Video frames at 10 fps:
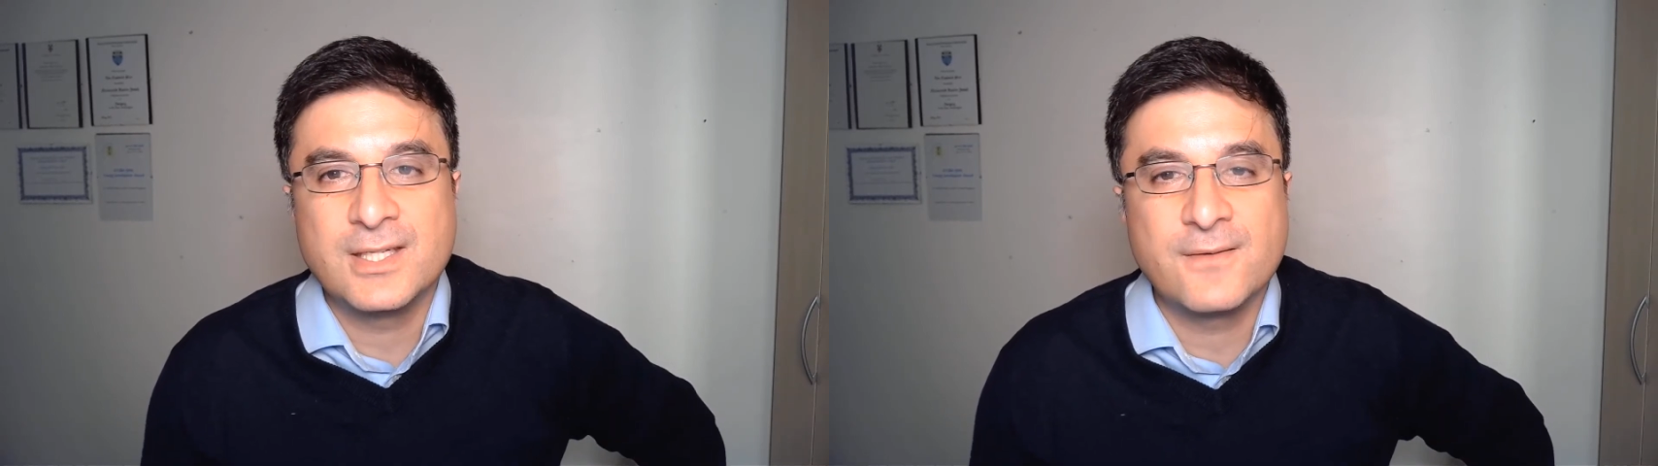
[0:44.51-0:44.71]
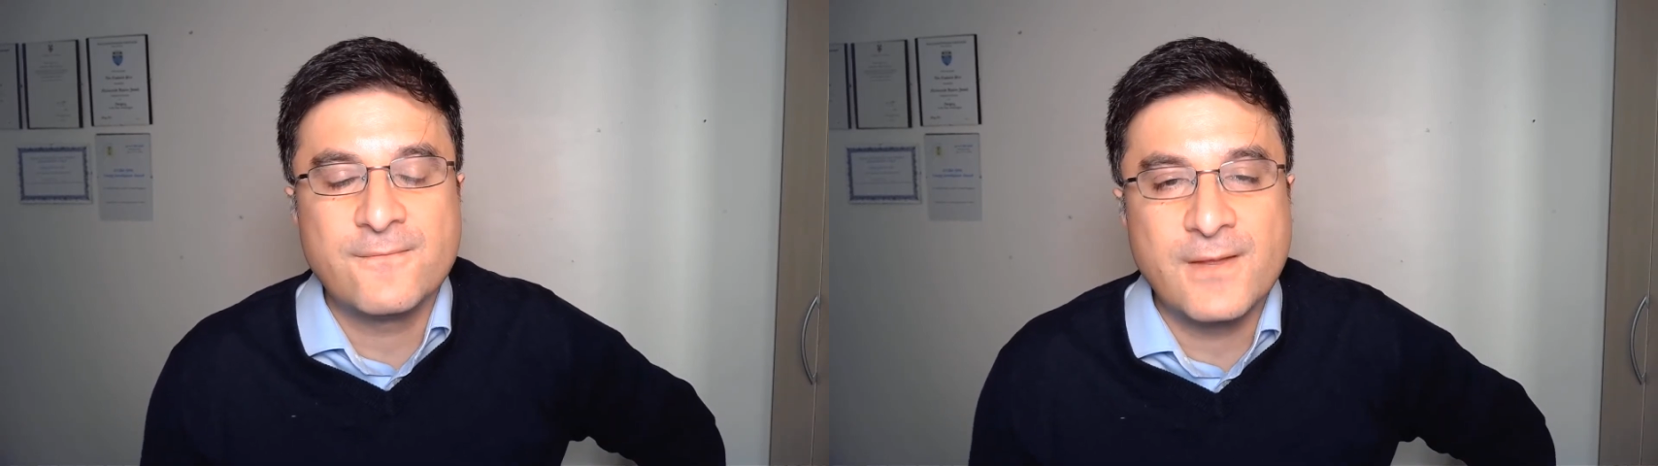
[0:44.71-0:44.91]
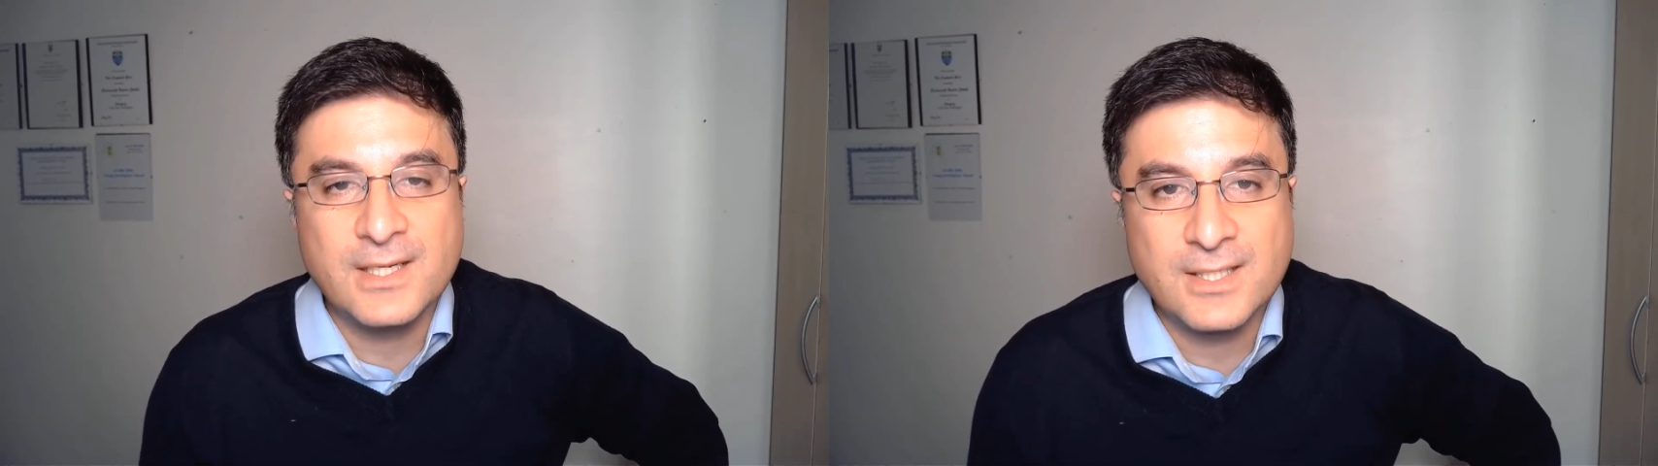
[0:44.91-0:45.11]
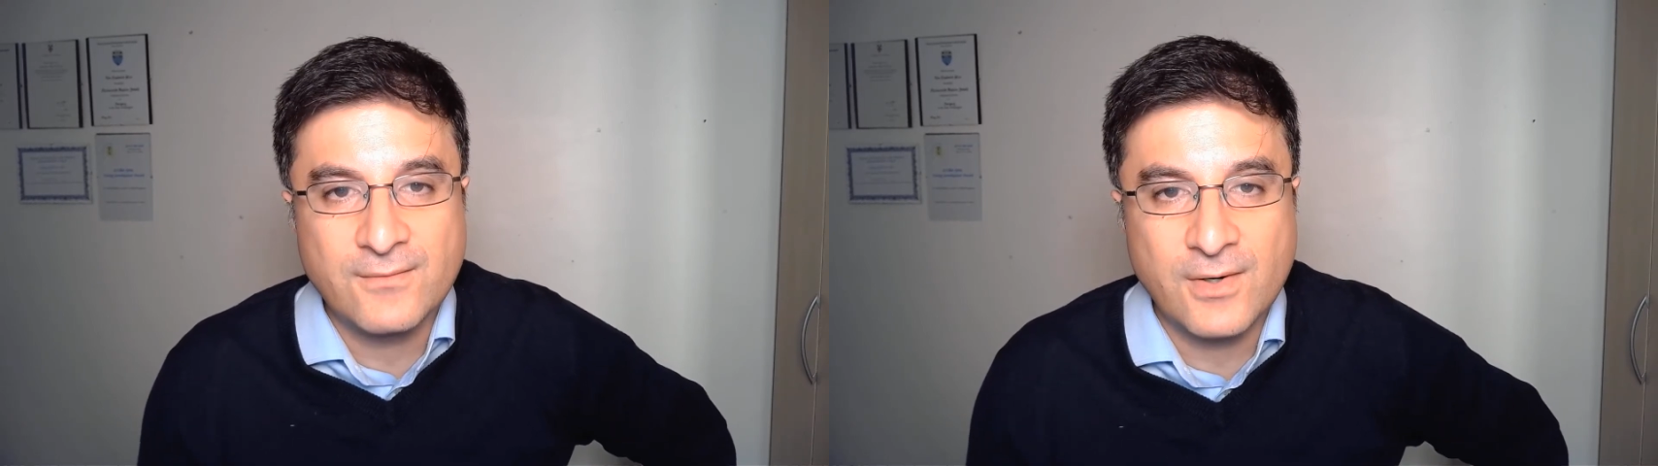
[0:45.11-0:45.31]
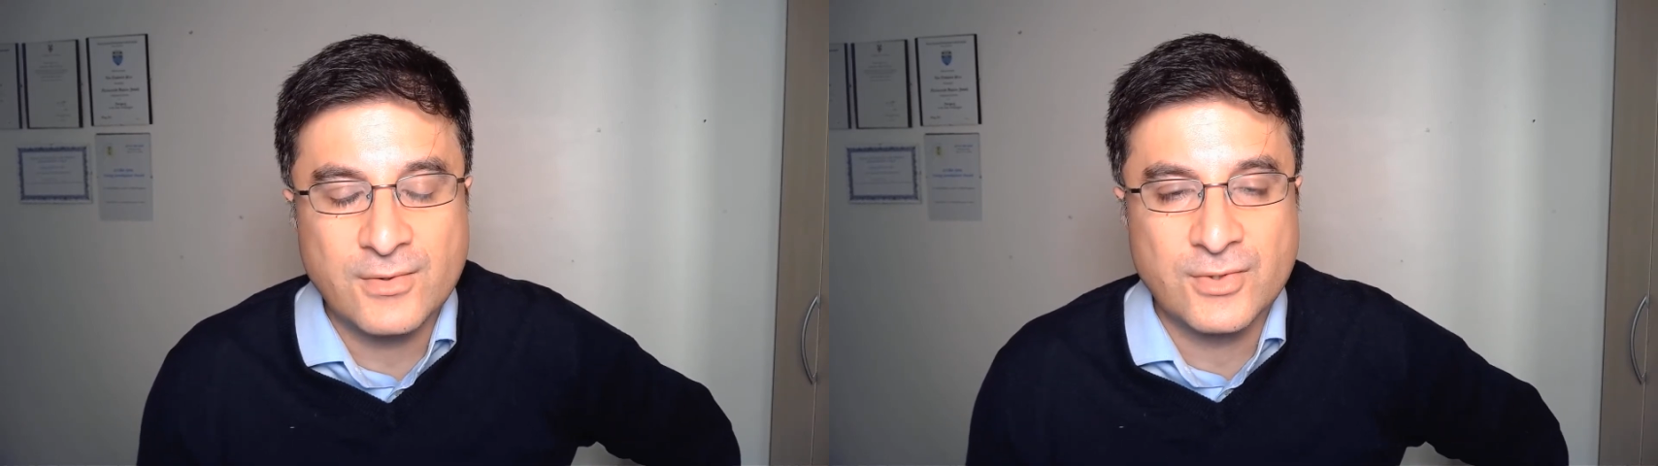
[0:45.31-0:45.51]

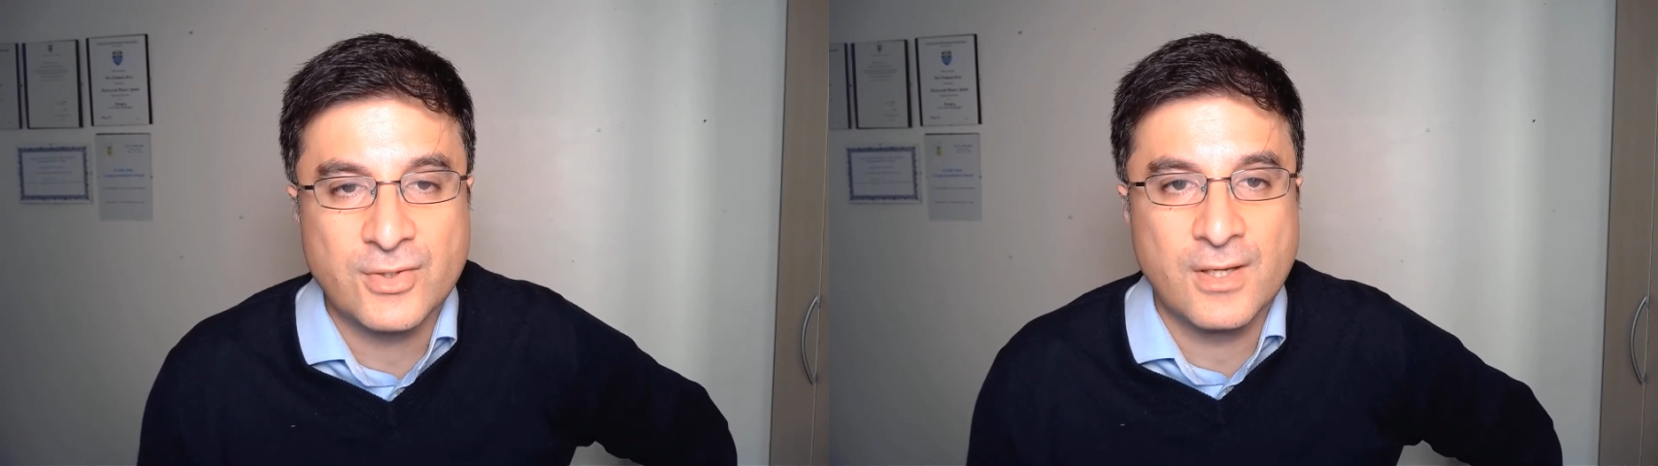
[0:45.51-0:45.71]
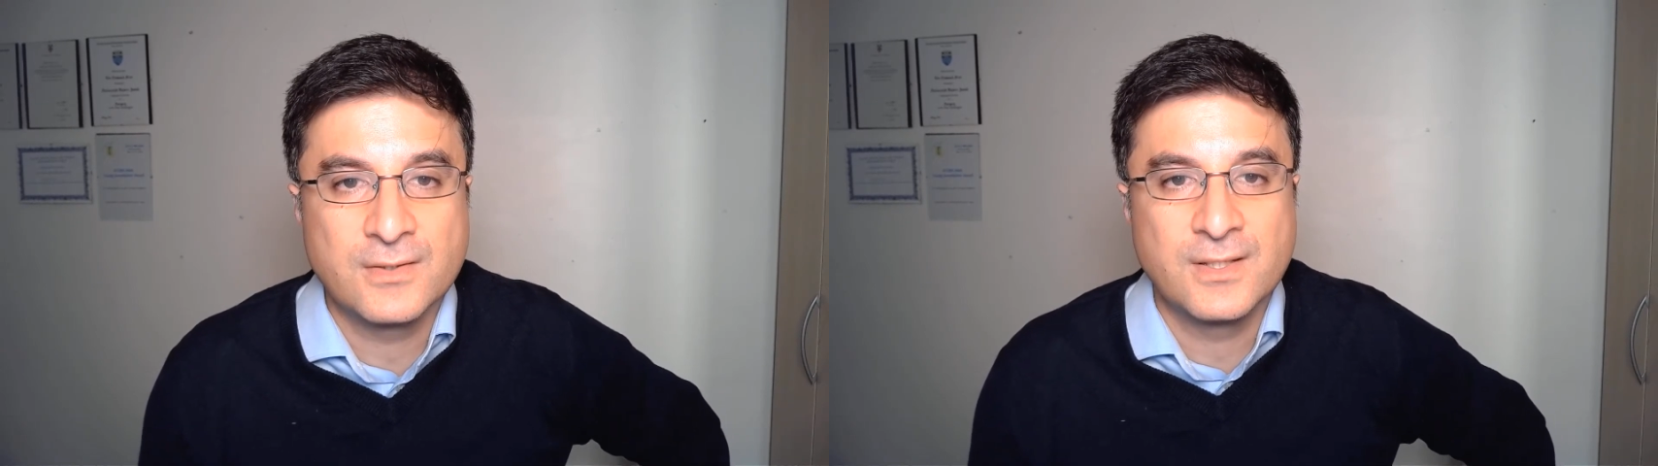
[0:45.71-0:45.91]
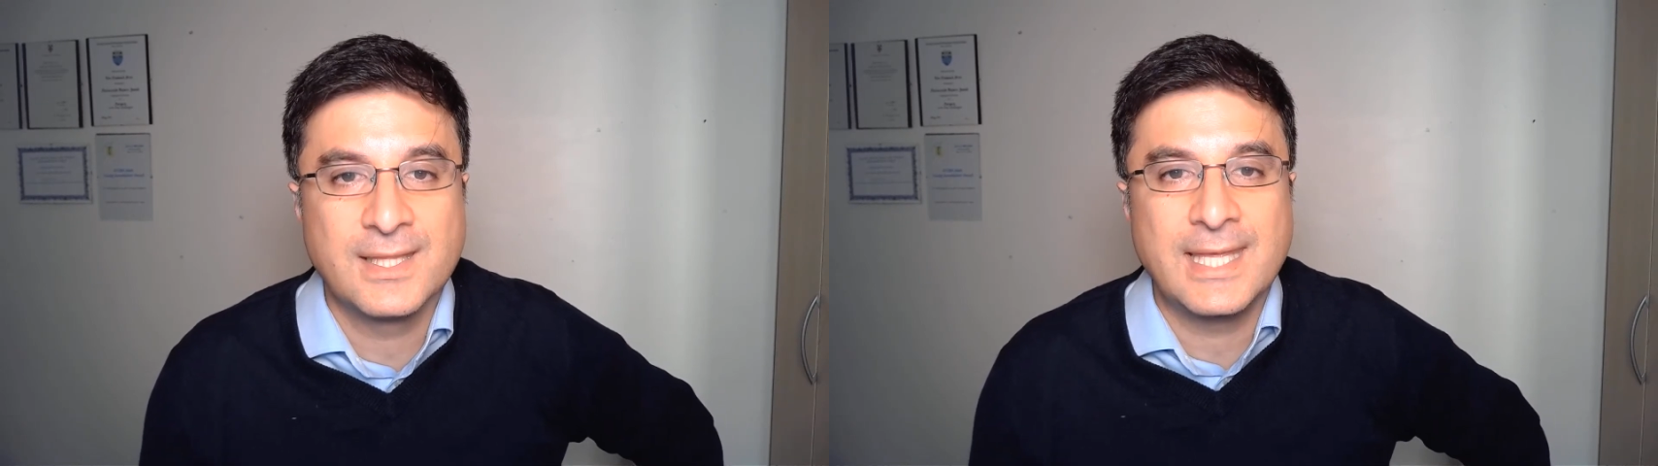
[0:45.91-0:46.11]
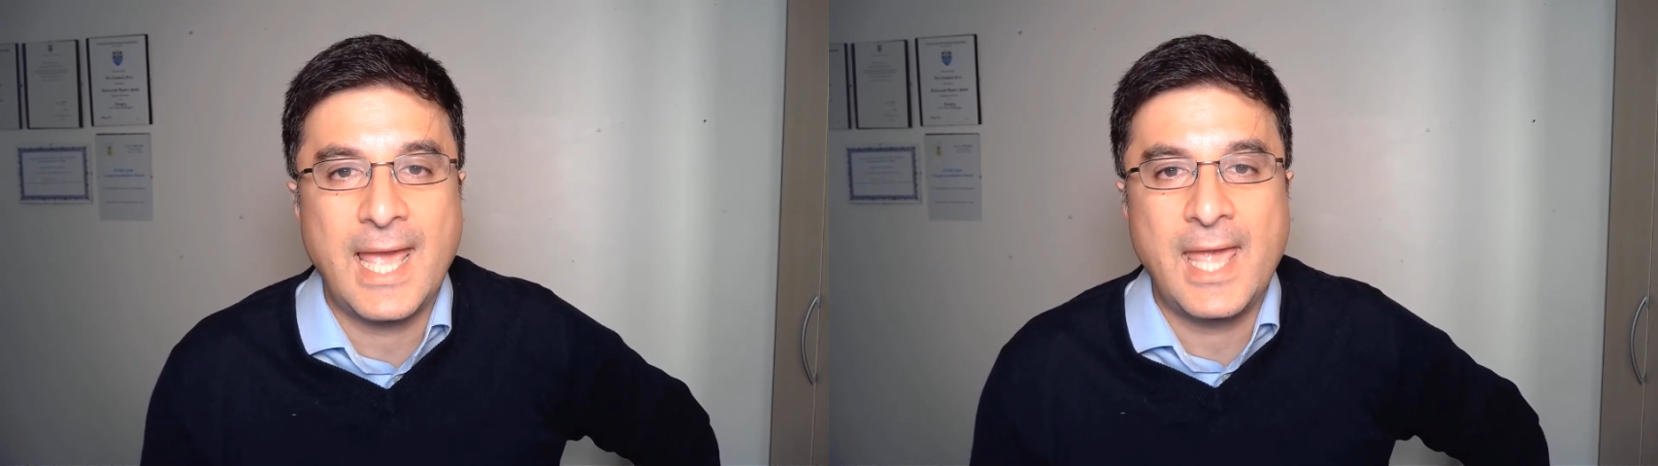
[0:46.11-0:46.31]
definitive answer to the